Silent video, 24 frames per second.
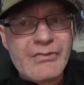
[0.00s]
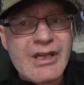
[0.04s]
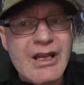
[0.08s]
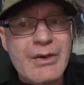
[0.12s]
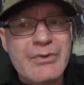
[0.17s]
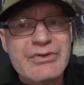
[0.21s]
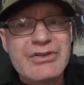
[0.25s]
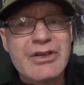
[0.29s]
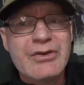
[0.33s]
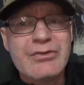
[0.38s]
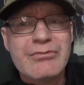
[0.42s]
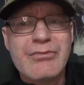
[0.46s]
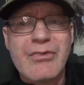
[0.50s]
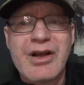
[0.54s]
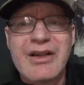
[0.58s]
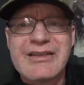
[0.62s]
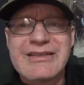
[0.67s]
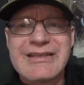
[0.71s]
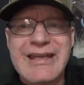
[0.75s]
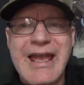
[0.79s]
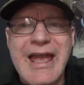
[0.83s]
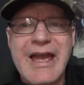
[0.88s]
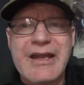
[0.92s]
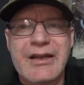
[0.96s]
I was out in
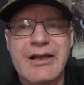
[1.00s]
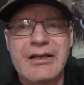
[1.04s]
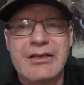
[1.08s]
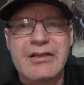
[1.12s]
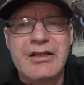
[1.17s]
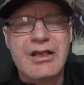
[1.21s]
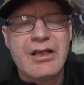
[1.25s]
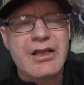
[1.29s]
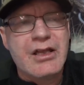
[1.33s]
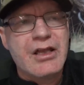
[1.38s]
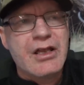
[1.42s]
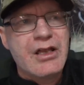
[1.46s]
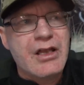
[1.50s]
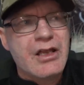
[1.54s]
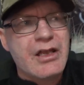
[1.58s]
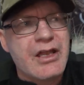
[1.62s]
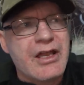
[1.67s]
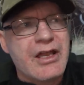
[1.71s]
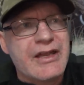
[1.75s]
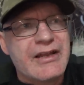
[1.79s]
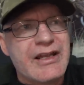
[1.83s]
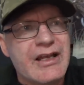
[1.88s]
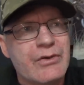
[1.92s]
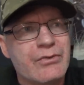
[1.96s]
Montana,
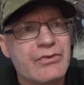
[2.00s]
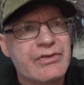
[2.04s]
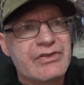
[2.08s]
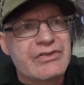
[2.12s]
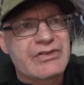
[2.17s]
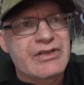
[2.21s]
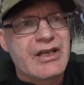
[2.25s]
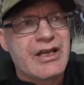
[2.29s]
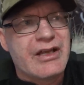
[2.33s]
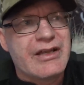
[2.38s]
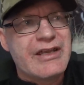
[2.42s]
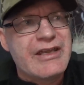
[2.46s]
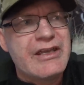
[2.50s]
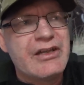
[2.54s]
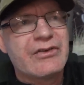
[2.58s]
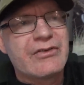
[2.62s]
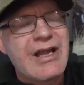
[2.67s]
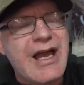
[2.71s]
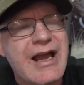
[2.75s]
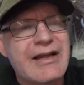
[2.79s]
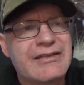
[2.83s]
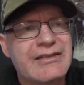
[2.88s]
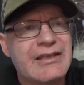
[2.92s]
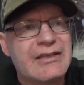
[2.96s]
and I was uh,
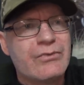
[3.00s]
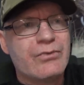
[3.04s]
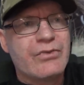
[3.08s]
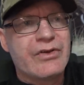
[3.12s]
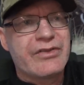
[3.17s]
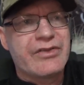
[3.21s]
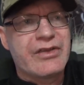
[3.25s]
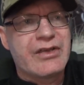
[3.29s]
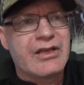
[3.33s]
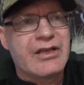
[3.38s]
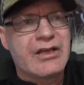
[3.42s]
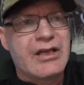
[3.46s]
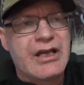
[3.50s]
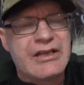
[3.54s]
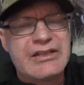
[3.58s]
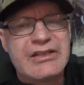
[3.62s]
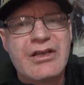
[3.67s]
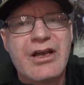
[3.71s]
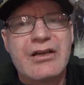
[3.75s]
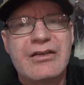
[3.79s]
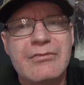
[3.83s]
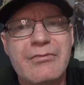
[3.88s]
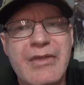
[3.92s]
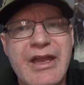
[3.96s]
interacting with a, a,
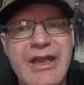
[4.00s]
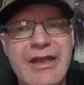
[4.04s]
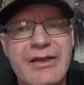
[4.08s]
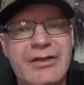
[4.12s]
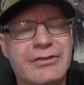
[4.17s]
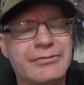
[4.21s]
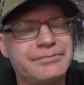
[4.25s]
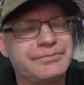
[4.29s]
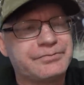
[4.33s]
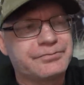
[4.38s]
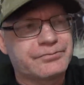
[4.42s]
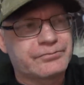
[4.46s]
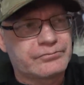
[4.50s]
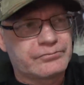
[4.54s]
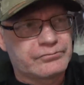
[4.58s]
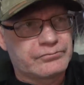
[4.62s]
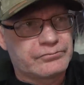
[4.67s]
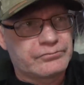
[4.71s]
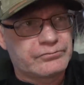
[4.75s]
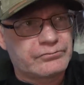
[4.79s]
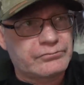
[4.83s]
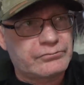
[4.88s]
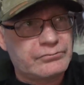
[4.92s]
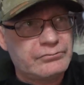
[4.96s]
young male.
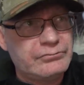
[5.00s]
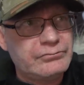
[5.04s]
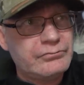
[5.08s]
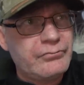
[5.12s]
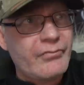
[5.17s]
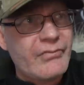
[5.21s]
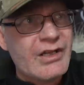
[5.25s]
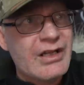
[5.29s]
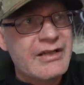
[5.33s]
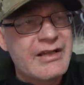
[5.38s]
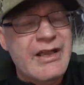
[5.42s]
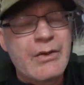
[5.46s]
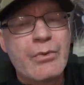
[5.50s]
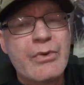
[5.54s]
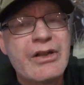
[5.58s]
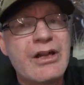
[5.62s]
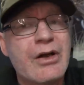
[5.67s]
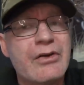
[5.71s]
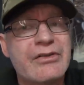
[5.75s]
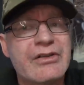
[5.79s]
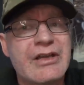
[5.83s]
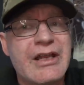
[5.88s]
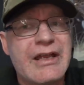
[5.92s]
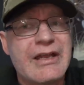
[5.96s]
And I went
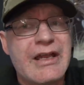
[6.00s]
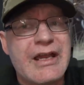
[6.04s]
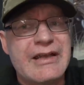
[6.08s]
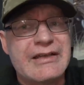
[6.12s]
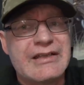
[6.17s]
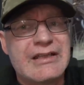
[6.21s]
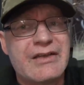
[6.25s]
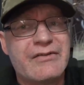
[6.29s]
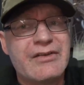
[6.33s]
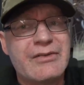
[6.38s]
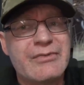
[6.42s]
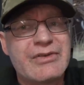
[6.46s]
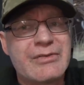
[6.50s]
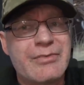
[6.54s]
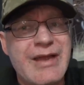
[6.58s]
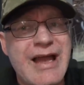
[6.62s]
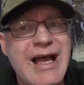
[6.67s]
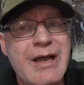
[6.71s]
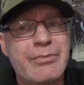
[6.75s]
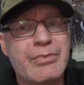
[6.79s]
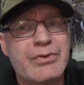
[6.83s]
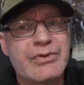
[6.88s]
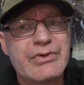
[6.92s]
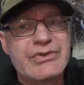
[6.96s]
out and I, would given him some
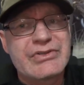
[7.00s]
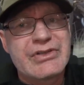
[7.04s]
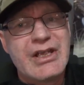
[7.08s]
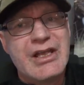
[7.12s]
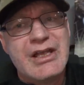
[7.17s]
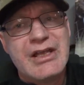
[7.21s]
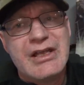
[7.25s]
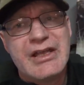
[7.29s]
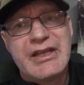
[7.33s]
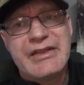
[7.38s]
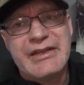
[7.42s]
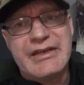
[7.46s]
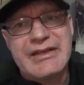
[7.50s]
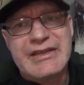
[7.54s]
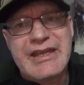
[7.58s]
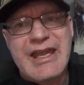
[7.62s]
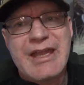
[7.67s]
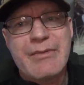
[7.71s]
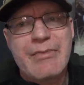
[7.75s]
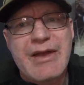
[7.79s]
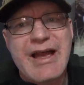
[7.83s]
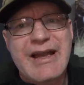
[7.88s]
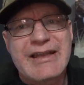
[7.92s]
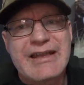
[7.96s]
apples, and then he
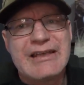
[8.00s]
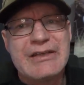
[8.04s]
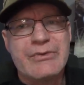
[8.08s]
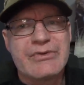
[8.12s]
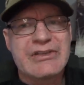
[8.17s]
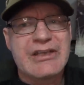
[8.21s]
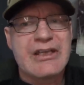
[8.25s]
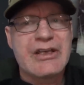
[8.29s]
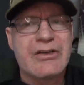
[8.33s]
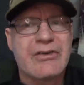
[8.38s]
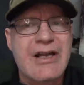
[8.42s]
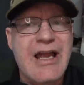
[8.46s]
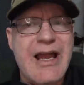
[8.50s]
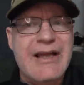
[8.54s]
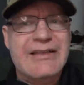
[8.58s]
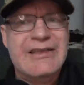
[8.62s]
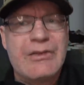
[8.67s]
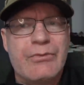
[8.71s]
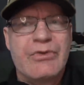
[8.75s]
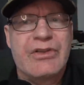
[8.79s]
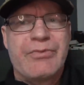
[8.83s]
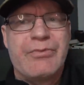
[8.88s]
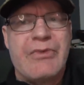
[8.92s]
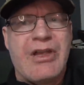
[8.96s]
came back and he was
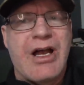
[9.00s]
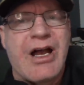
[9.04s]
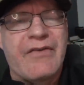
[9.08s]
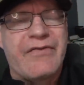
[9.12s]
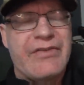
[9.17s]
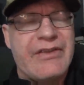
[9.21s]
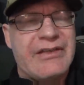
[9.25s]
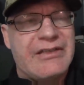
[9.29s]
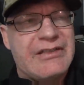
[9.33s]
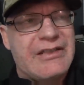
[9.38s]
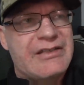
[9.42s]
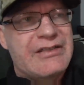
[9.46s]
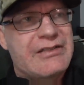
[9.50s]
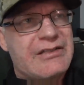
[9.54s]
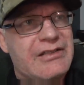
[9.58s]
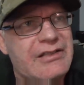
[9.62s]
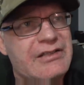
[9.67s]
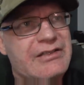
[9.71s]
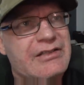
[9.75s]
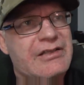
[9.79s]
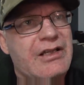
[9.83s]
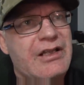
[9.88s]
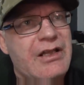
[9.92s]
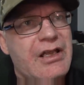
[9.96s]
interacting with me off in the
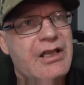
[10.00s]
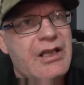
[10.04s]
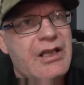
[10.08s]
distance.